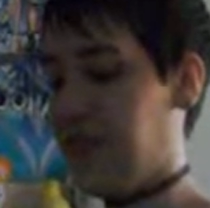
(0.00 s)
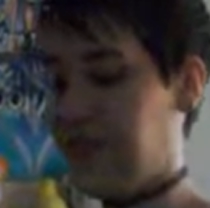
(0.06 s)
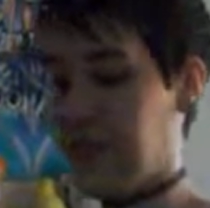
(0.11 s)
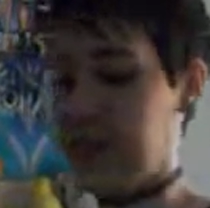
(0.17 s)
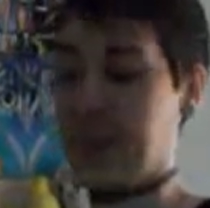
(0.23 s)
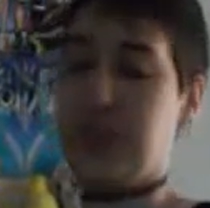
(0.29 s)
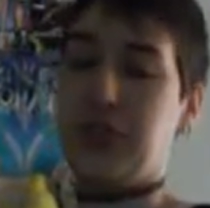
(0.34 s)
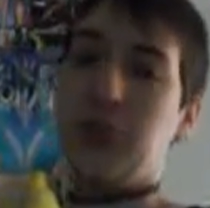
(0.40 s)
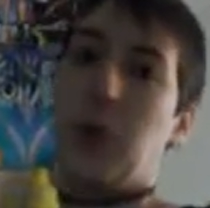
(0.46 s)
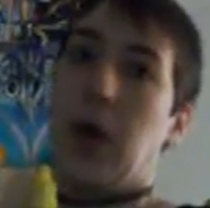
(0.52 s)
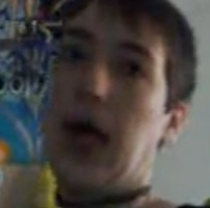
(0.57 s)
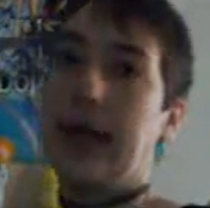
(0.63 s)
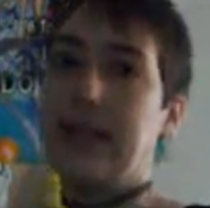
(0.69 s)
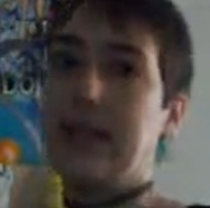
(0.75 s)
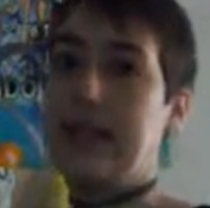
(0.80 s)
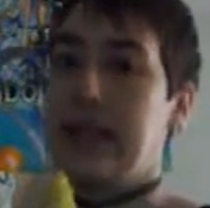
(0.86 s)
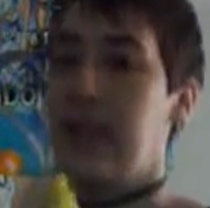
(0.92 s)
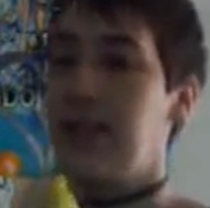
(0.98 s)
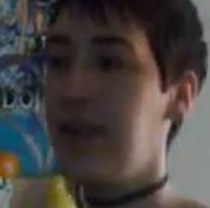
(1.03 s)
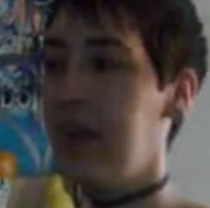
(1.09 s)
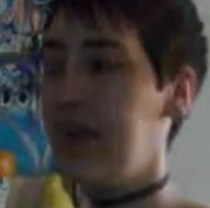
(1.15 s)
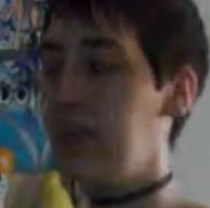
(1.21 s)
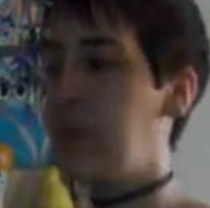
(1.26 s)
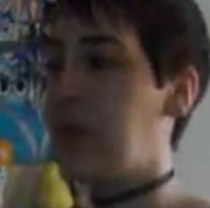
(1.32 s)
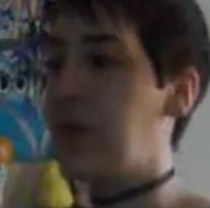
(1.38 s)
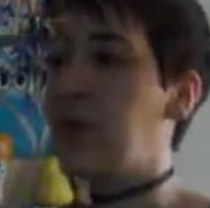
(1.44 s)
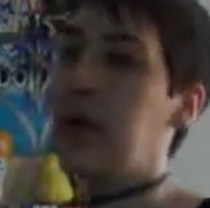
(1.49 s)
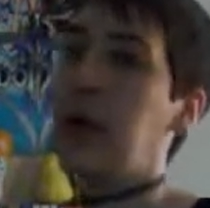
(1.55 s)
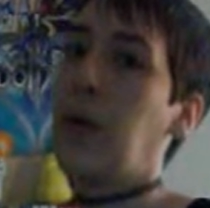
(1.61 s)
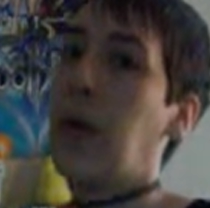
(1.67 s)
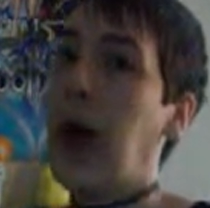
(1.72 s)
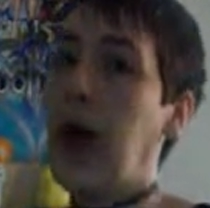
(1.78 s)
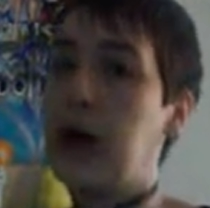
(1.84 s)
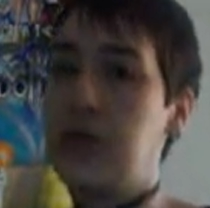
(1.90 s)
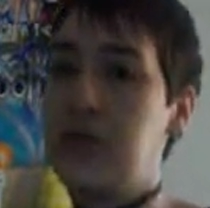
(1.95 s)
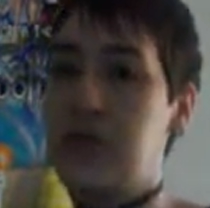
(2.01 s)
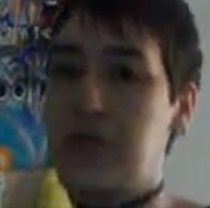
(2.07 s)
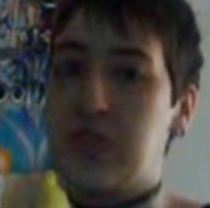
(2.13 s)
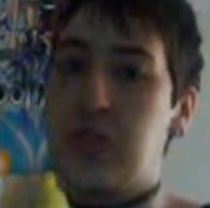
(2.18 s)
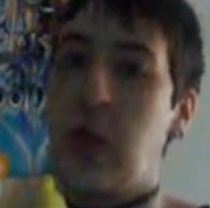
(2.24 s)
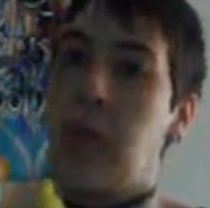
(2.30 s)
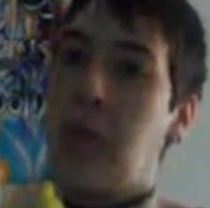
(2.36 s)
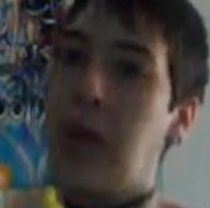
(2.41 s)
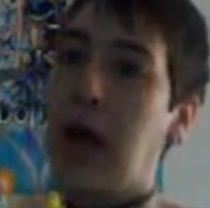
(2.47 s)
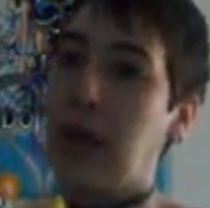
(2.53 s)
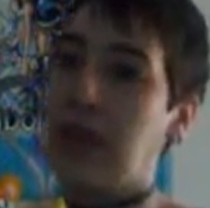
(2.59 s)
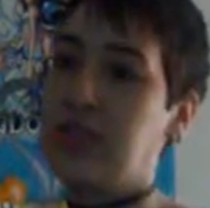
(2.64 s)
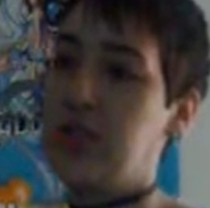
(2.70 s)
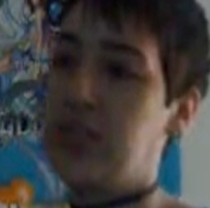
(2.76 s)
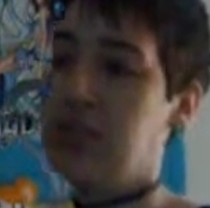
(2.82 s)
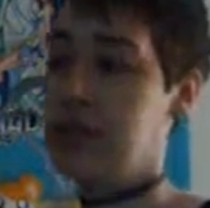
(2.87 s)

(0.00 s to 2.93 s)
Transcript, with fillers: the stress of him moving around so much.